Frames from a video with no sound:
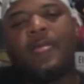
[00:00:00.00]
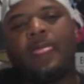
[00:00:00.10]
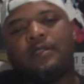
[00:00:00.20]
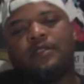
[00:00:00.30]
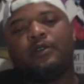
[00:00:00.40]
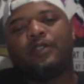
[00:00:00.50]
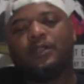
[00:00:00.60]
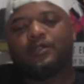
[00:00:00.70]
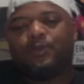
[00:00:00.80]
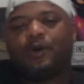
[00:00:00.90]
So
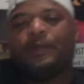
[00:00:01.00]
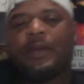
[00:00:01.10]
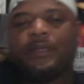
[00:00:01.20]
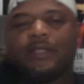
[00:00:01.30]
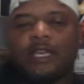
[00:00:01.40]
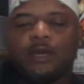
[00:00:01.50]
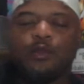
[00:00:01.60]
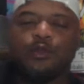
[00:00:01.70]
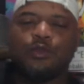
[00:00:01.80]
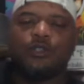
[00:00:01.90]
that's the part maybe think it
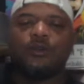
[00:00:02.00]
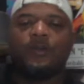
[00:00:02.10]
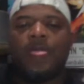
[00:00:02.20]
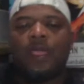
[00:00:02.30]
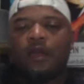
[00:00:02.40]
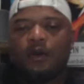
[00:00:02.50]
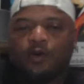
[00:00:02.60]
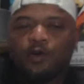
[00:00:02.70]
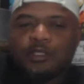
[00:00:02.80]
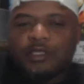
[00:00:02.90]
was real. Of
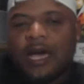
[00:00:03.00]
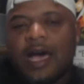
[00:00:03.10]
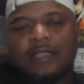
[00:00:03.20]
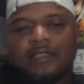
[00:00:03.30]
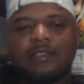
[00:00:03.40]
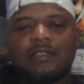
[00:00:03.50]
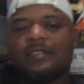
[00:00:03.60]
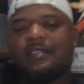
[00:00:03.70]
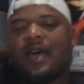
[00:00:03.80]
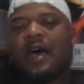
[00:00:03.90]
course, the
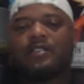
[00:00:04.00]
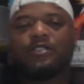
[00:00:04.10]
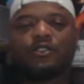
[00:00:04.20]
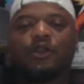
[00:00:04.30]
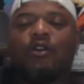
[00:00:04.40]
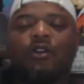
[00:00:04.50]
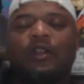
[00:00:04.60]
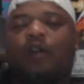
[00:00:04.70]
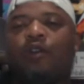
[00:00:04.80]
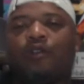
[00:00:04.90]
Oscars aren't
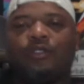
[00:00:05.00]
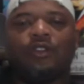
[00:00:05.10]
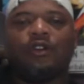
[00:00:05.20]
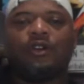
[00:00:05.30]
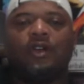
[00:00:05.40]
known for their,